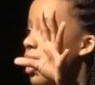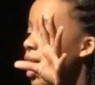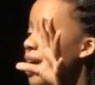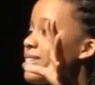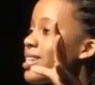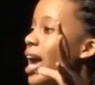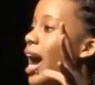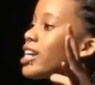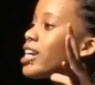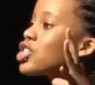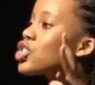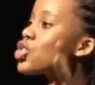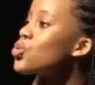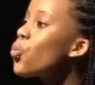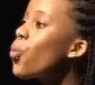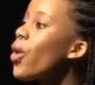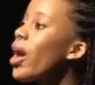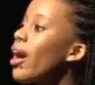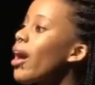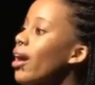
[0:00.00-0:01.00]
And I
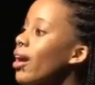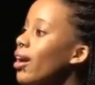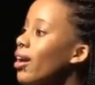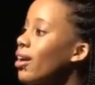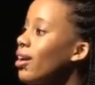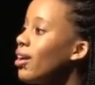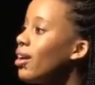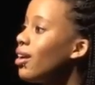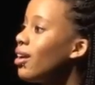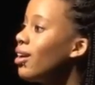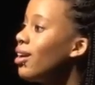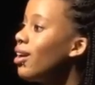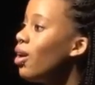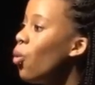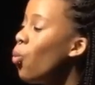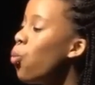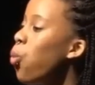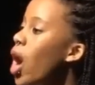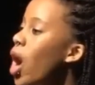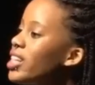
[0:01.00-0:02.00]
swear,
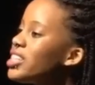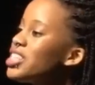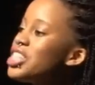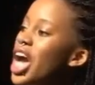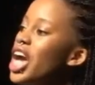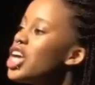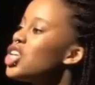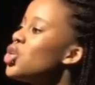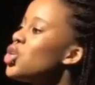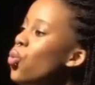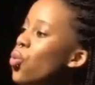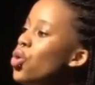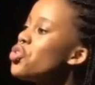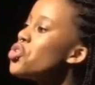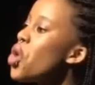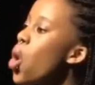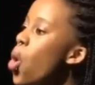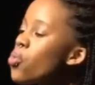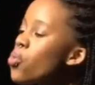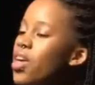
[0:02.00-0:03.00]
one day you will
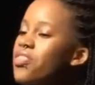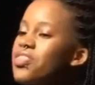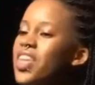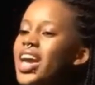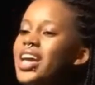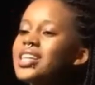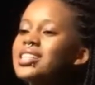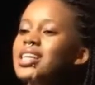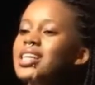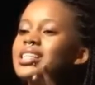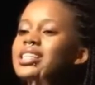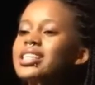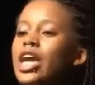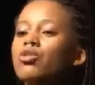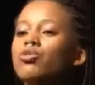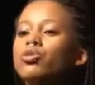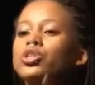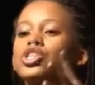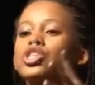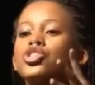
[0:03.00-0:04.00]
know that there is a
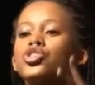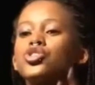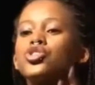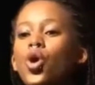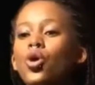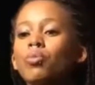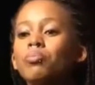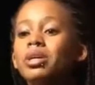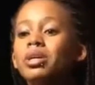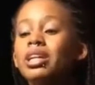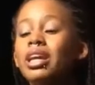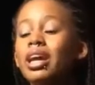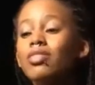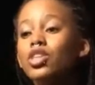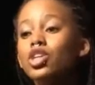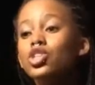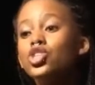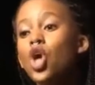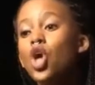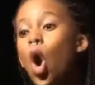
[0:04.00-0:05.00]
sacred sermon in
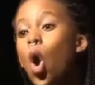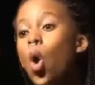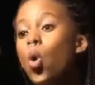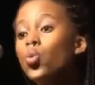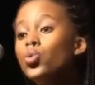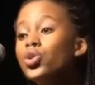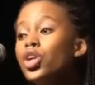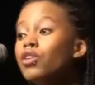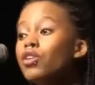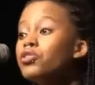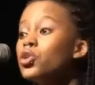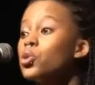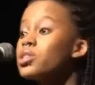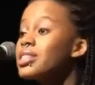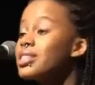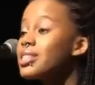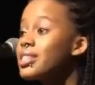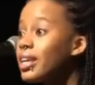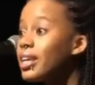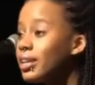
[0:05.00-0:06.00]
the tone of your
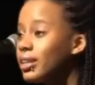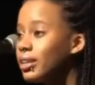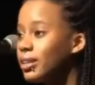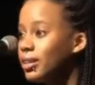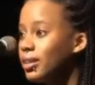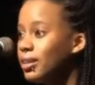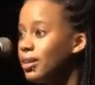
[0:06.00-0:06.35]
skin.